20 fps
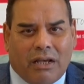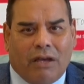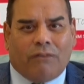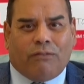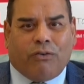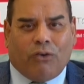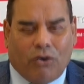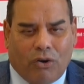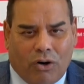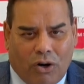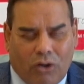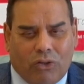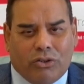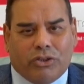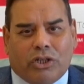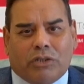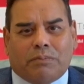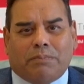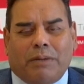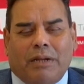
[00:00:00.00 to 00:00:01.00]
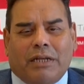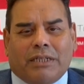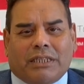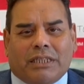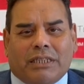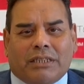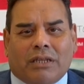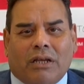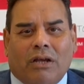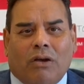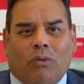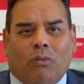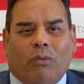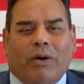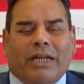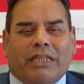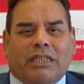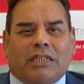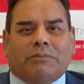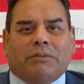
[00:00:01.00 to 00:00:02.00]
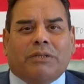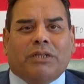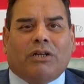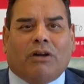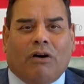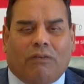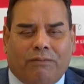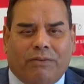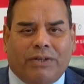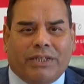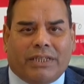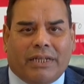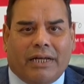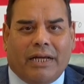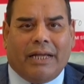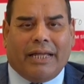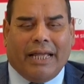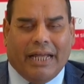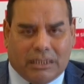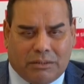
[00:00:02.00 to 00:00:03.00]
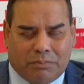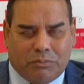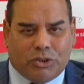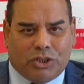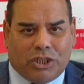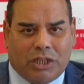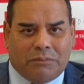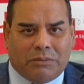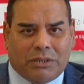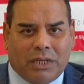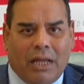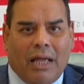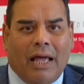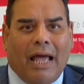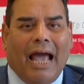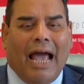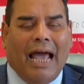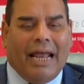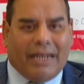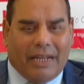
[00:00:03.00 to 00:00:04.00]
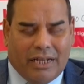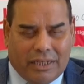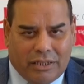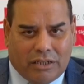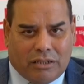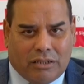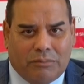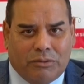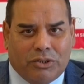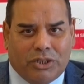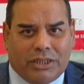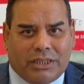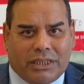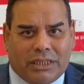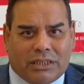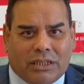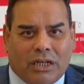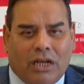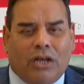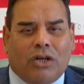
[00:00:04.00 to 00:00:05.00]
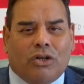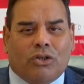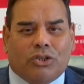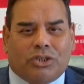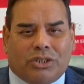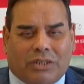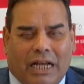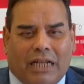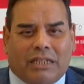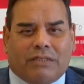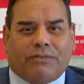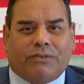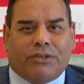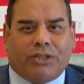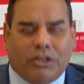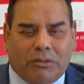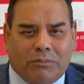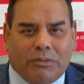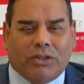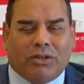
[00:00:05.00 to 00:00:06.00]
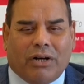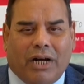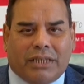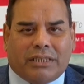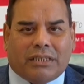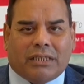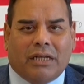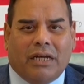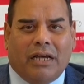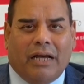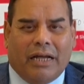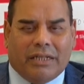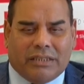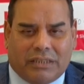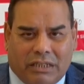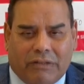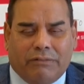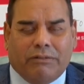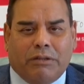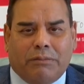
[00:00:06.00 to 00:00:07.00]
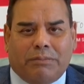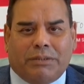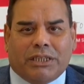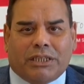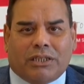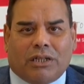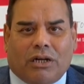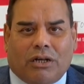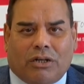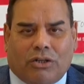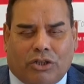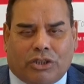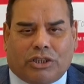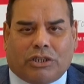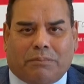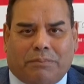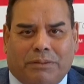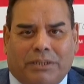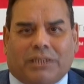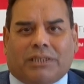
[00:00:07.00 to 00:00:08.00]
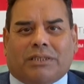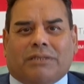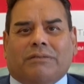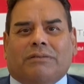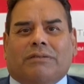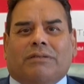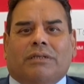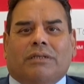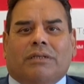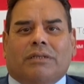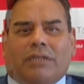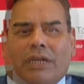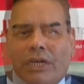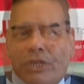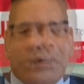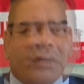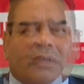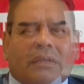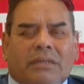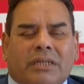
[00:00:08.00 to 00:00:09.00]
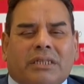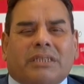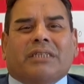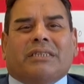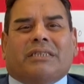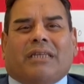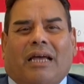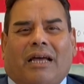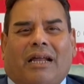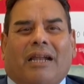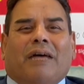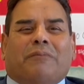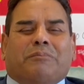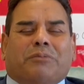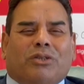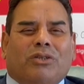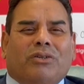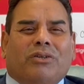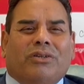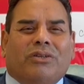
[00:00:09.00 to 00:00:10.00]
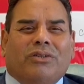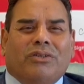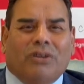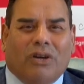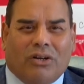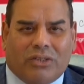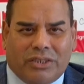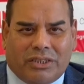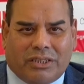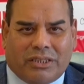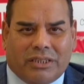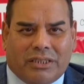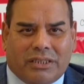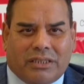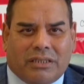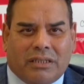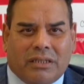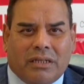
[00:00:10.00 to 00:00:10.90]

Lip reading: for all those places where there's been conflict against Muslims and other communities, who stands for human rights and civil liberties across the piece. Thank you. This is an absolute nonsense.